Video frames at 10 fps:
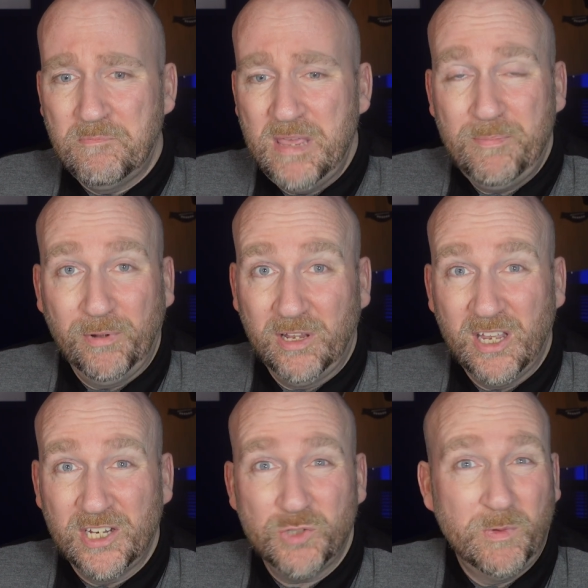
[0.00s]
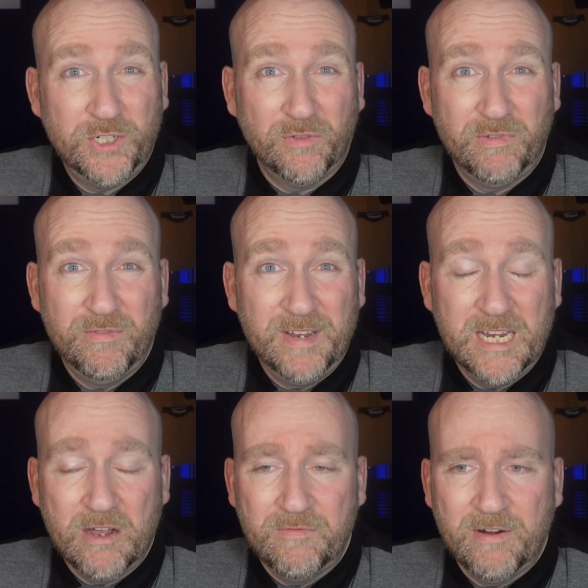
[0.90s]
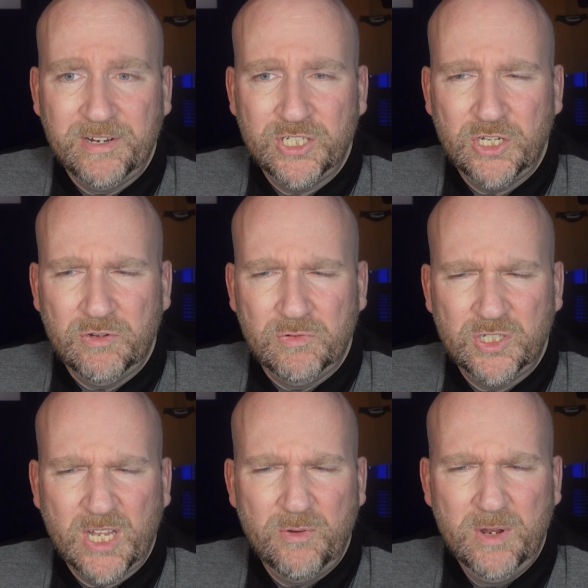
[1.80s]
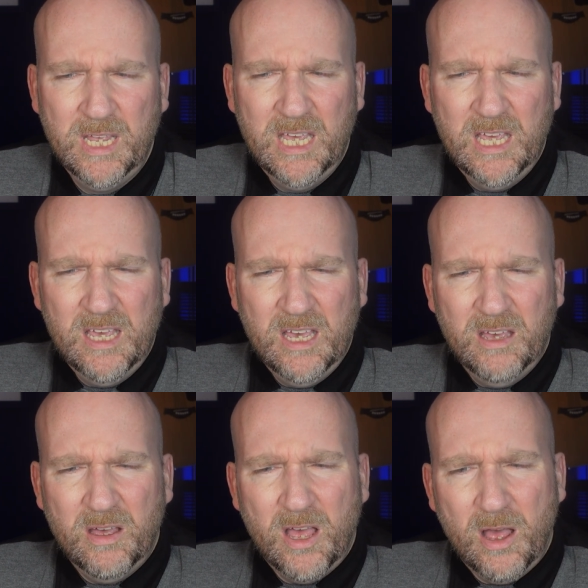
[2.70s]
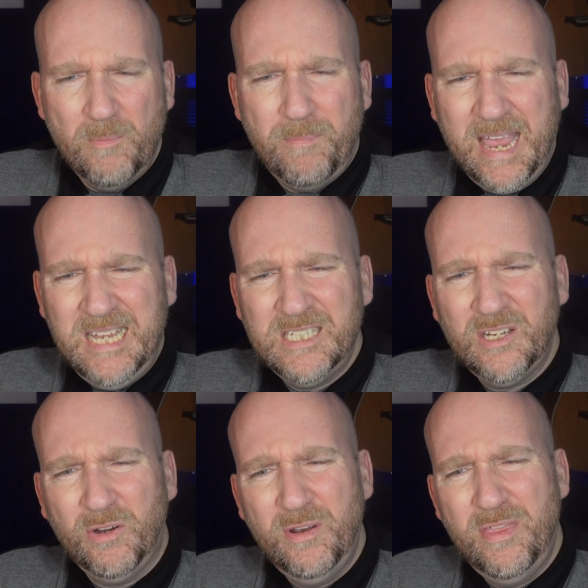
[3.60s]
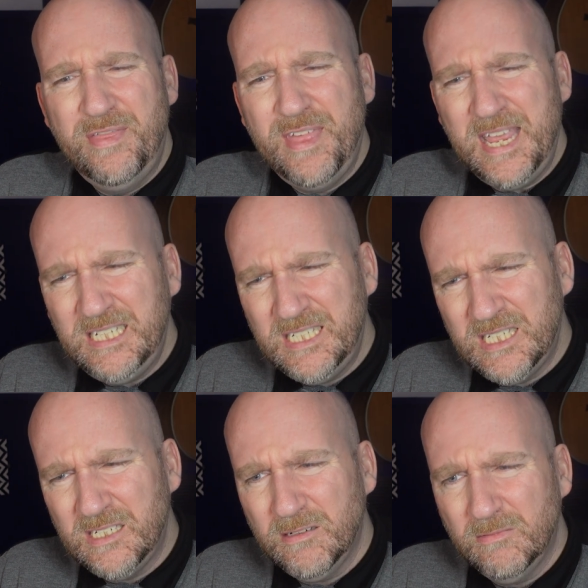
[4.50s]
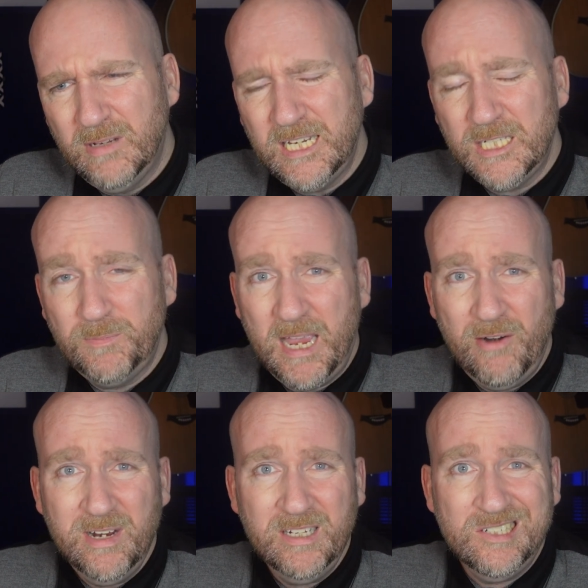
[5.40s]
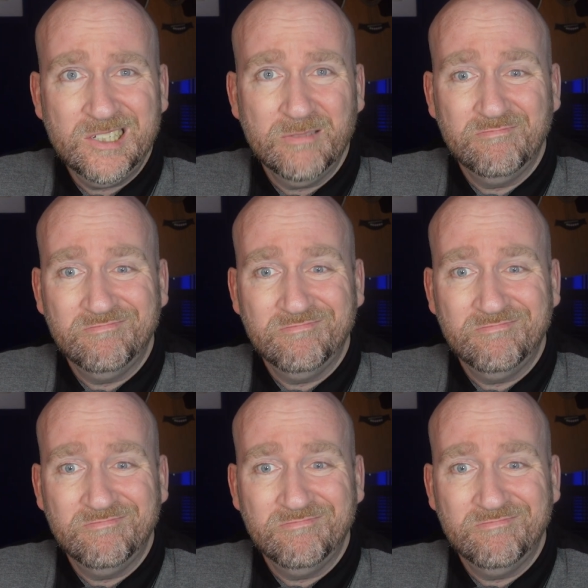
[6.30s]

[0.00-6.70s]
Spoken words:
people are going to switch off your video very soon. So based on this experience,